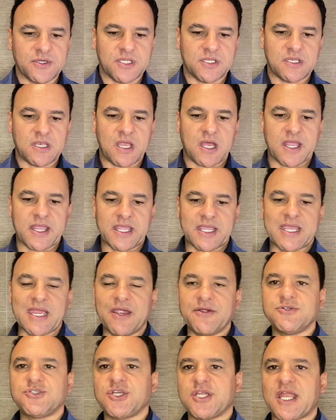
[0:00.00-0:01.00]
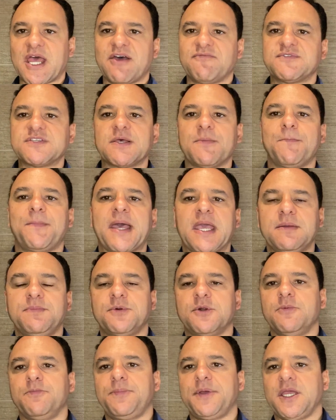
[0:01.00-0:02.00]
and I encourage you to have some
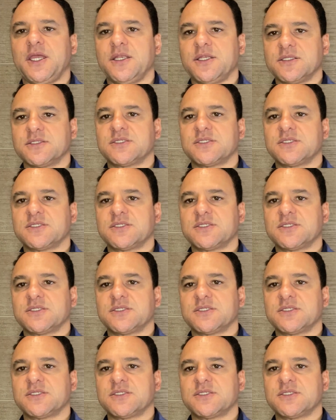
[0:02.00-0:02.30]
paper and pen